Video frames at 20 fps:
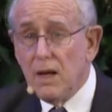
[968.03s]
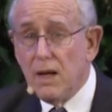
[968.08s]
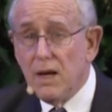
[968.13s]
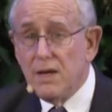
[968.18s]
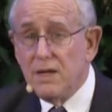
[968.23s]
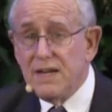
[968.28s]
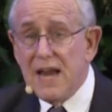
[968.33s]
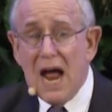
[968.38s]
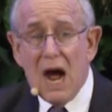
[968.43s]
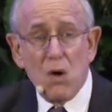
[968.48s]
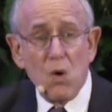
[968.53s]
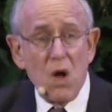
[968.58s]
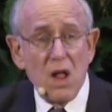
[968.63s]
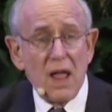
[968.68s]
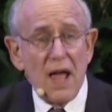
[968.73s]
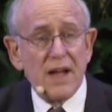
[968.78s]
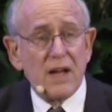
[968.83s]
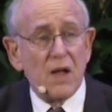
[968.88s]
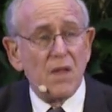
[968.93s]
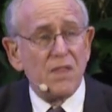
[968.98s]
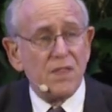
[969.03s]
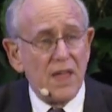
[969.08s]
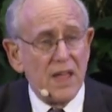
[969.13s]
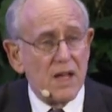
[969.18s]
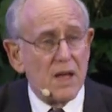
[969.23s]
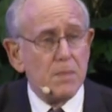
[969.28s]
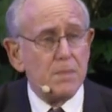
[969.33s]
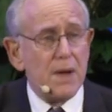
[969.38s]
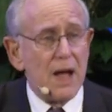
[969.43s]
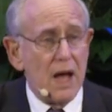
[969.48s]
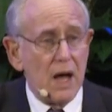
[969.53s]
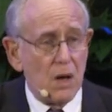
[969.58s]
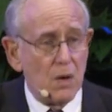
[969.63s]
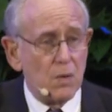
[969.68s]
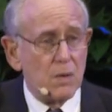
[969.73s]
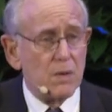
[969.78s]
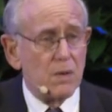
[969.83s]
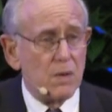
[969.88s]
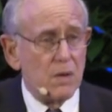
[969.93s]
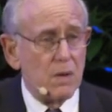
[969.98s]
Now all I could think
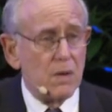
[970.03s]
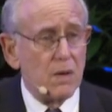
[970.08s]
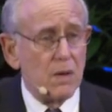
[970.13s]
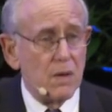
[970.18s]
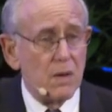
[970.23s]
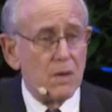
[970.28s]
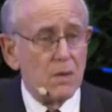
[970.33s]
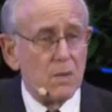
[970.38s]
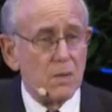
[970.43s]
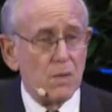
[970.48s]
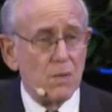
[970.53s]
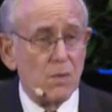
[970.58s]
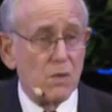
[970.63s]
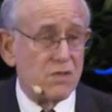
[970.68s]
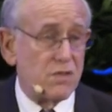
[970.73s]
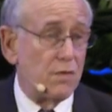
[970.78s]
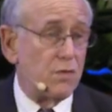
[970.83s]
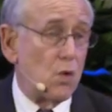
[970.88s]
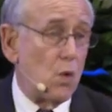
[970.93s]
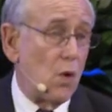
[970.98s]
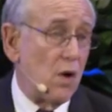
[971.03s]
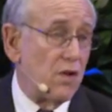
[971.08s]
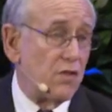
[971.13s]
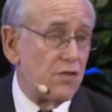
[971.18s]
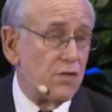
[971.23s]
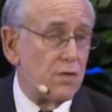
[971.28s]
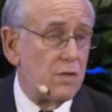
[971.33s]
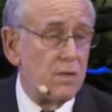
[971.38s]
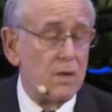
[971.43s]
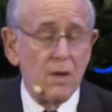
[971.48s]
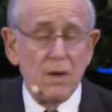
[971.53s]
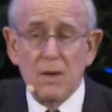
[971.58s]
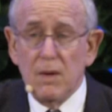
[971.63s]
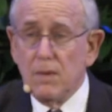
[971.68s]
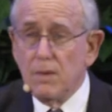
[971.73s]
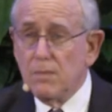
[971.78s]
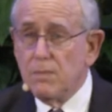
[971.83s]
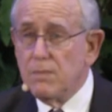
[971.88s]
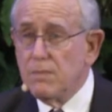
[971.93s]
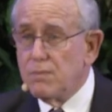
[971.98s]
about was, of course,
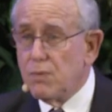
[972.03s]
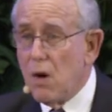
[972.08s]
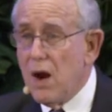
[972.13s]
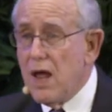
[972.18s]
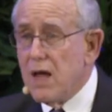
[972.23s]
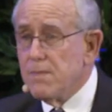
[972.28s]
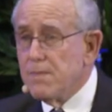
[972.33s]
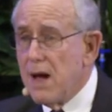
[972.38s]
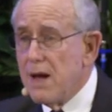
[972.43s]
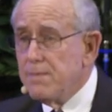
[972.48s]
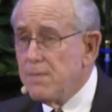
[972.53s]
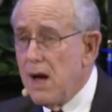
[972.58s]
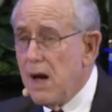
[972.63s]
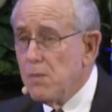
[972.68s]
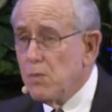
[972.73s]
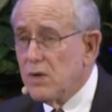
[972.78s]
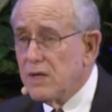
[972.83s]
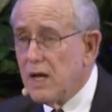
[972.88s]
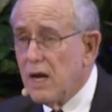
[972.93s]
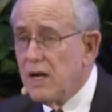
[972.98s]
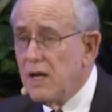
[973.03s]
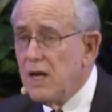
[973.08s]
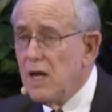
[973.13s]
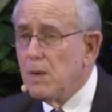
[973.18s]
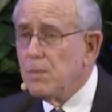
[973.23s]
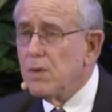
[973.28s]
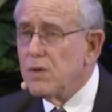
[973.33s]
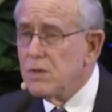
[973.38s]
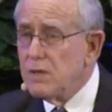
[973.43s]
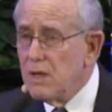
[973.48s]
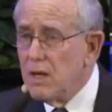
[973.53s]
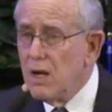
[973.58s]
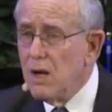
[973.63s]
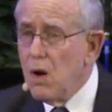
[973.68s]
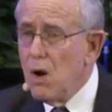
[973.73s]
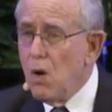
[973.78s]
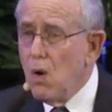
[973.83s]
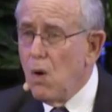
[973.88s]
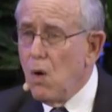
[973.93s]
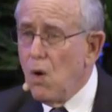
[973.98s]
praying my mom would get healed, but
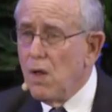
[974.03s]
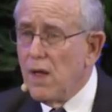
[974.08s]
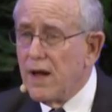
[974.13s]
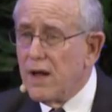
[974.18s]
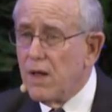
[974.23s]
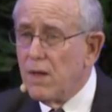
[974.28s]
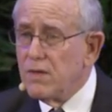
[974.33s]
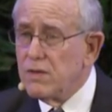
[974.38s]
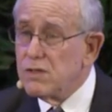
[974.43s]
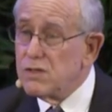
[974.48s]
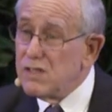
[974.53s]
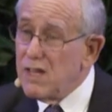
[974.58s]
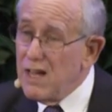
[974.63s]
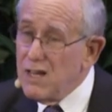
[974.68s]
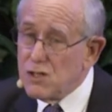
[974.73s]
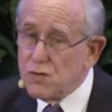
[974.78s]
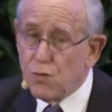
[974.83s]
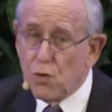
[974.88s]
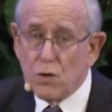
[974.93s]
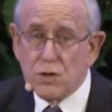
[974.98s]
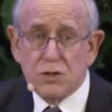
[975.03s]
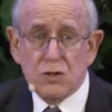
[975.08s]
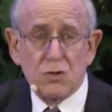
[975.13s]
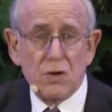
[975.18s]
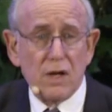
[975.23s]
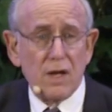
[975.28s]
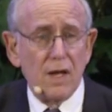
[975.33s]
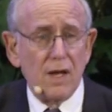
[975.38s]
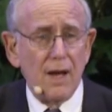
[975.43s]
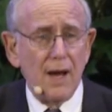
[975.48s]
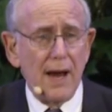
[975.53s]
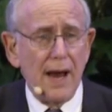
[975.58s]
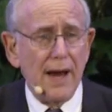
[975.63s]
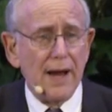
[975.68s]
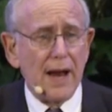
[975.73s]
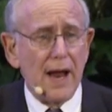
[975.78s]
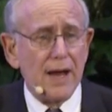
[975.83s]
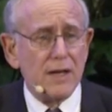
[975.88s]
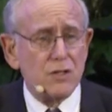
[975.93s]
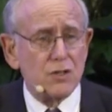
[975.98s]
all I could, stage 4 is tricky,
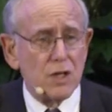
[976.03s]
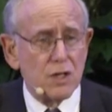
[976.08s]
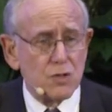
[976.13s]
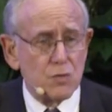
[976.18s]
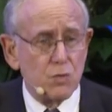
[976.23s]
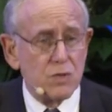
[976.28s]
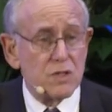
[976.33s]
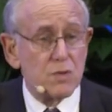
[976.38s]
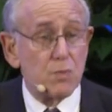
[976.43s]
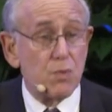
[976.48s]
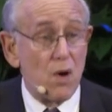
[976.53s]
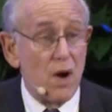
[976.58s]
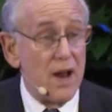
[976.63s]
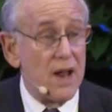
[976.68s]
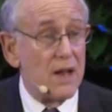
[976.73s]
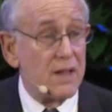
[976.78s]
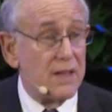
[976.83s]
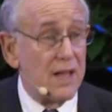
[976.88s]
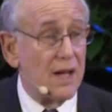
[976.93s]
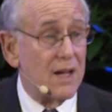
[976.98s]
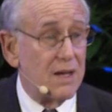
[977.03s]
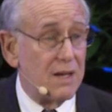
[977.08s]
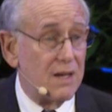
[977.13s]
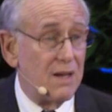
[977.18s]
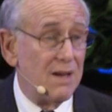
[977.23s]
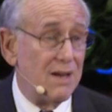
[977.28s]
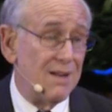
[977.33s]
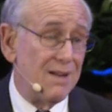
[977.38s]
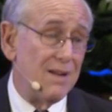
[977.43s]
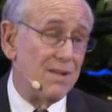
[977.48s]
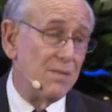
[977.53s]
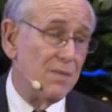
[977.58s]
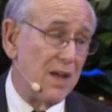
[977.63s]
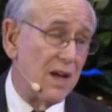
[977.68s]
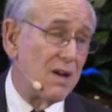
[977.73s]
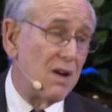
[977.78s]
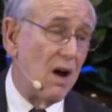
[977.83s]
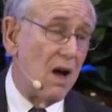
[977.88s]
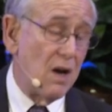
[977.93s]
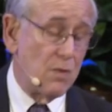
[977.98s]
and I just was praying
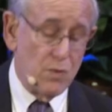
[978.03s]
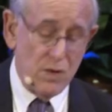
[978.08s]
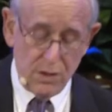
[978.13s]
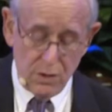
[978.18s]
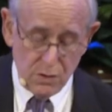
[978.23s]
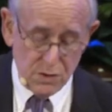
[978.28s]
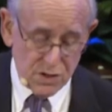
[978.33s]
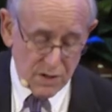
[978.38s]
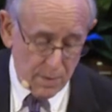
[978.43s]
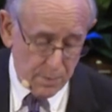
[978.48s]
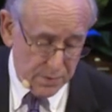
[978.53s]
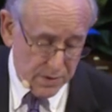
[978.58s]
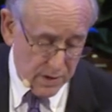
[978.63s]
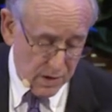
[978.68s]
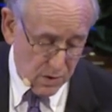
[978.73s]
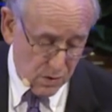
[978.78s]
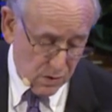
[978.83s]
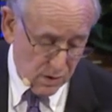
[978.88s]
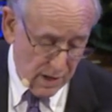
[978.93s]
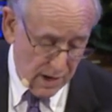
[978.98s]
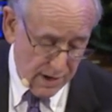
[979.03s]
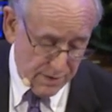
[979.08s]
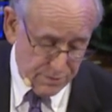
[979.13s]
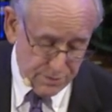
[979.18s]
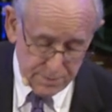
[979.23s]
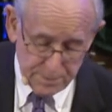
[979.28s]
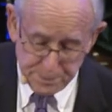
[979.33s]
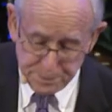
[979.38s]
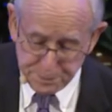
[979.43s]
that God would do something in her life.